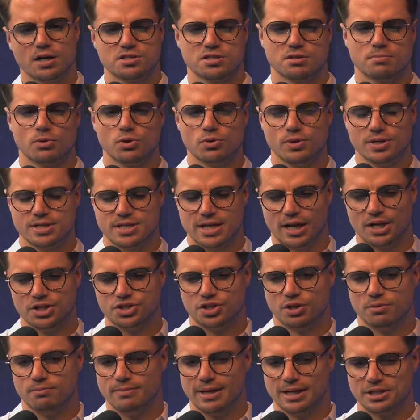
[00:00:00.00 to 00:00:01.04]
customer
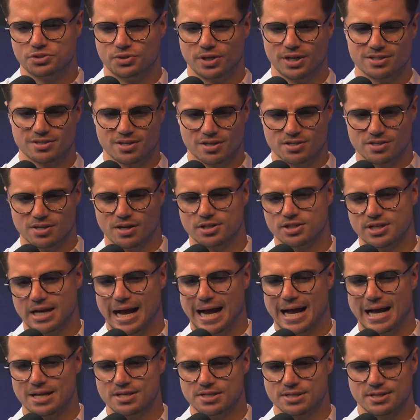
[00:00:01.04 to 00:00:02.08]
retention metrics such
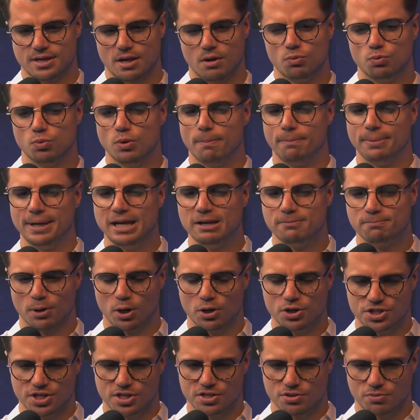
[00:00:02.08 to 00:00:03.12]
as repeat
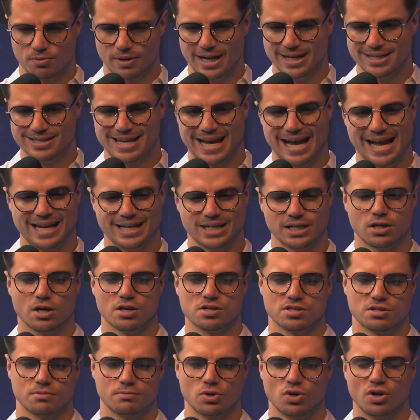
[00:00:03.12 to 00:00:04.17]
purchase rates and
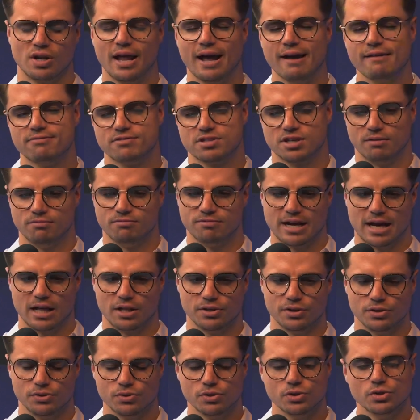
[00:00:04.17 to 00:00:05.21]
customer lifetime
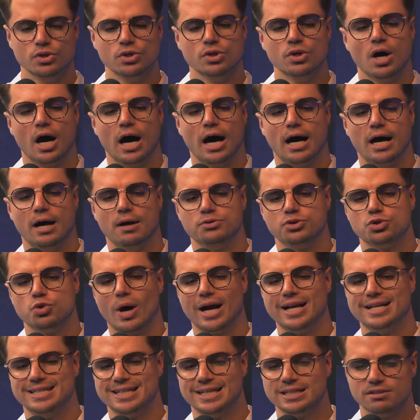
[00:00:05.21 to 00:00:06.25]
value to
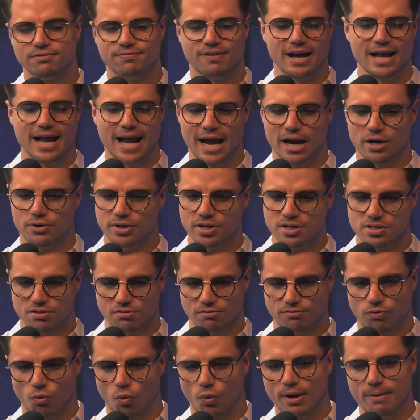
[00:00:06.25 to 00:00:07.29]
identify areas
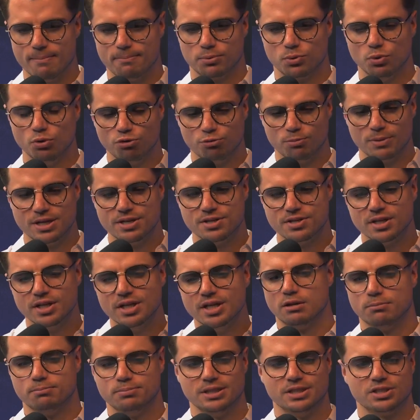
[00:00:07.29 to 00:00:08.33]
for improvement,
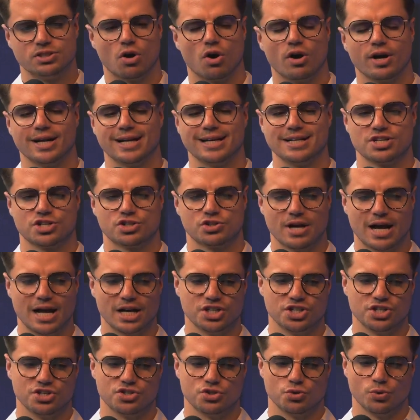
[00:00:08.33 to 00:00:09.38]
development targeting
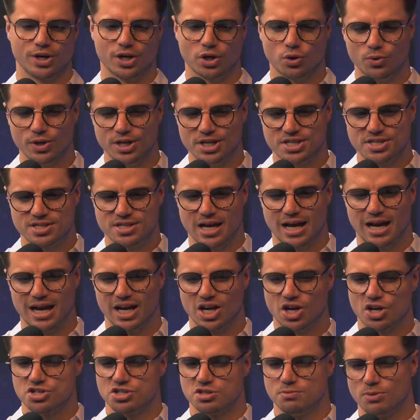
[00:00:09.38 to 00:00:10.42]
strategies to increase
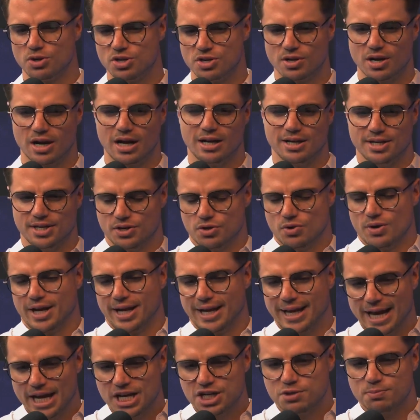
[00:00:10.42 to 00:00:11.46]
customer
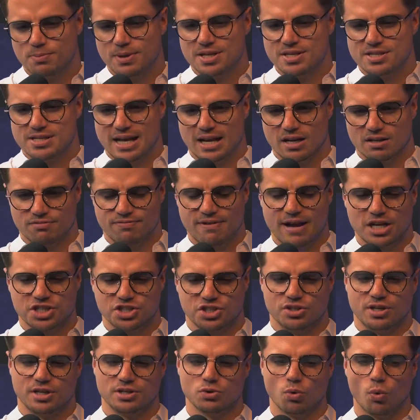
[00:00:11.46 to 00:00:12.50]
engagement,
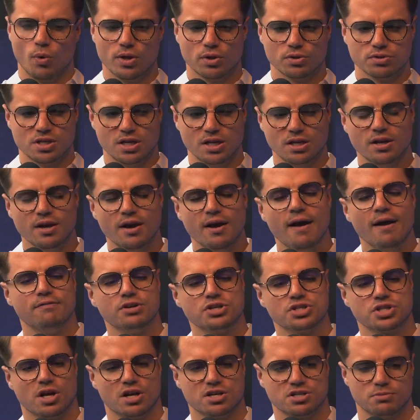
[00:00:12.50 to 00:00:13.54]
satisfaction, and loyalty,
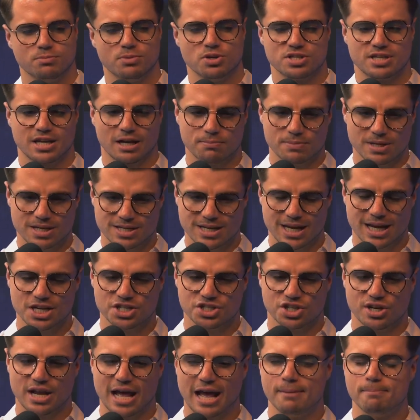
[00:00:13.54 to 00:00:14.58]
leverage customer
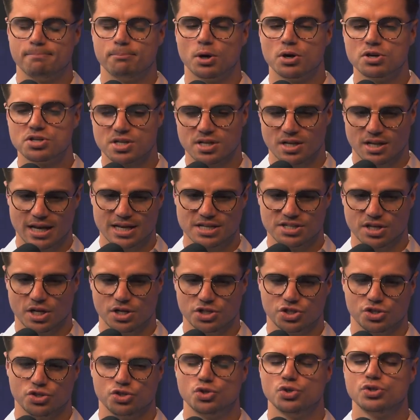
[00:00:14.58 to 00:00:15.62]
segmentation and
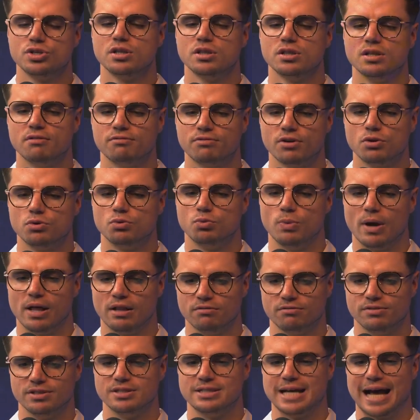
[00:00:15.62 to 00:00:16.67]
personalization to deliver
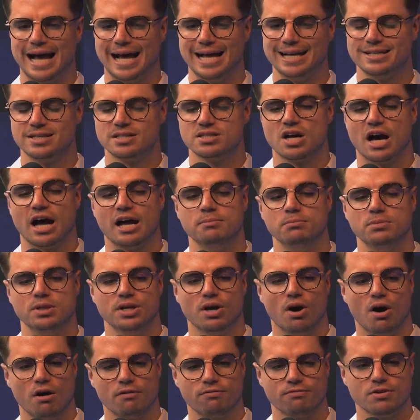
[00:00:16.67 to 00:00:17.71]
relevant and
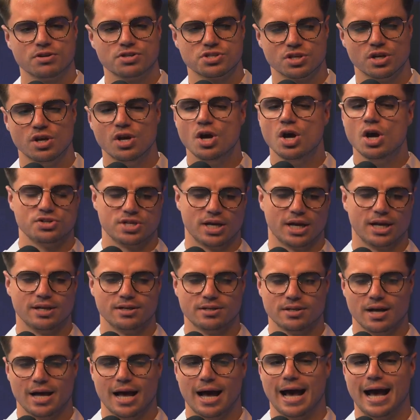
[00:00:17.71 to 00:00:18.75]
timely offers,
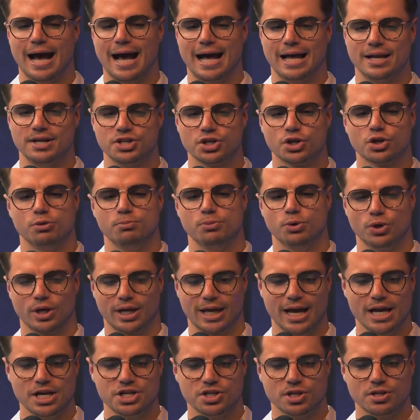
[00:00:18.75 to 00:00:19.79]
content, and
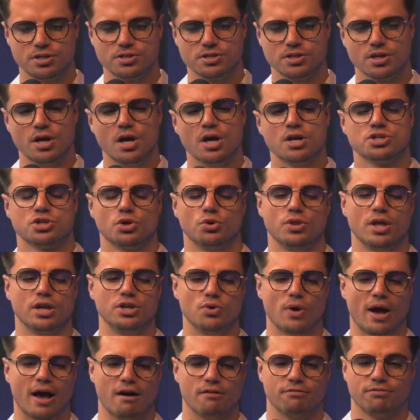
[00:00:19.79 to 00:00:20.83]
communications. So then
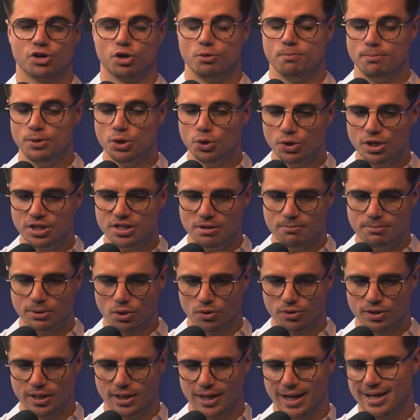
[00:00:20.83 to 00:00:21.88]
you have community
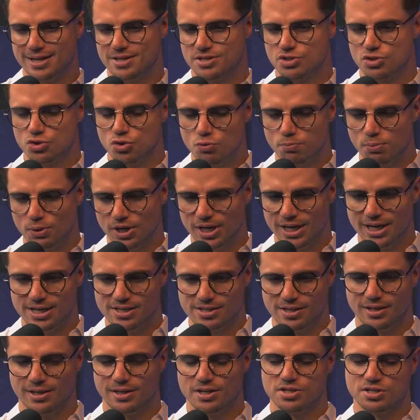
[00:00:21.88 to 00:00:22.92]
building. It's super
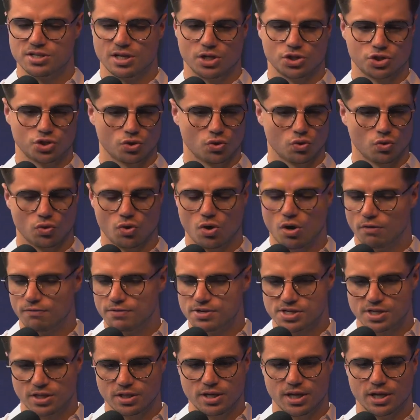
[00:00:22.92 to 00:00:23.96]
easy and essential,
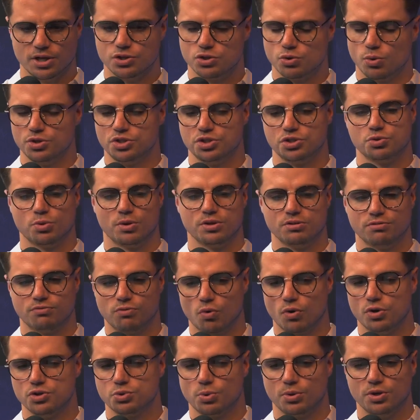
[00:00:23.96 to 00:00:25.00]
obviously, in
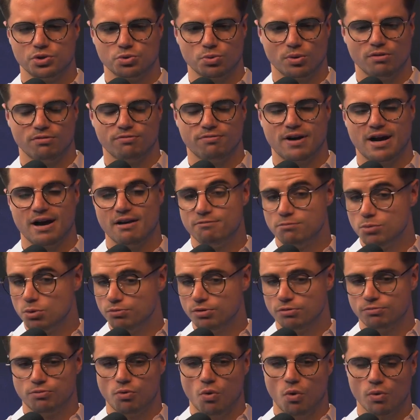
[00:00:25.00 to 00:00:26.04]
2024 and 2025
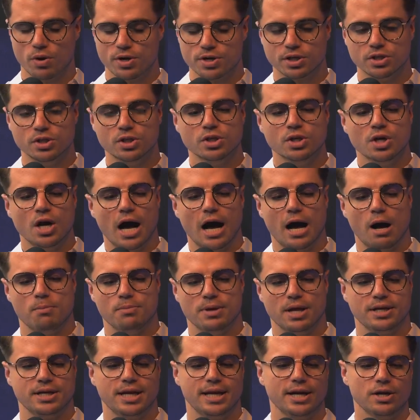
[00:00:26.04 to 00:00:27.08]
moving forward.
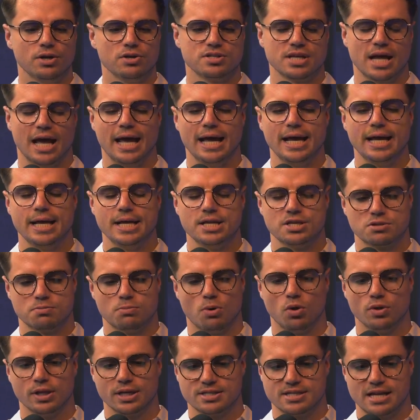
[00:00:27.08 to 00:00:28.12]
And here's a
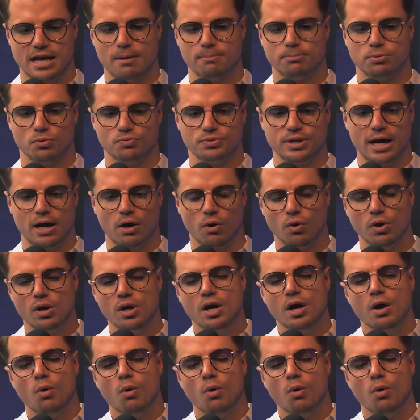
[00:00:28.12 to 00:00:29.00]
small example. Now,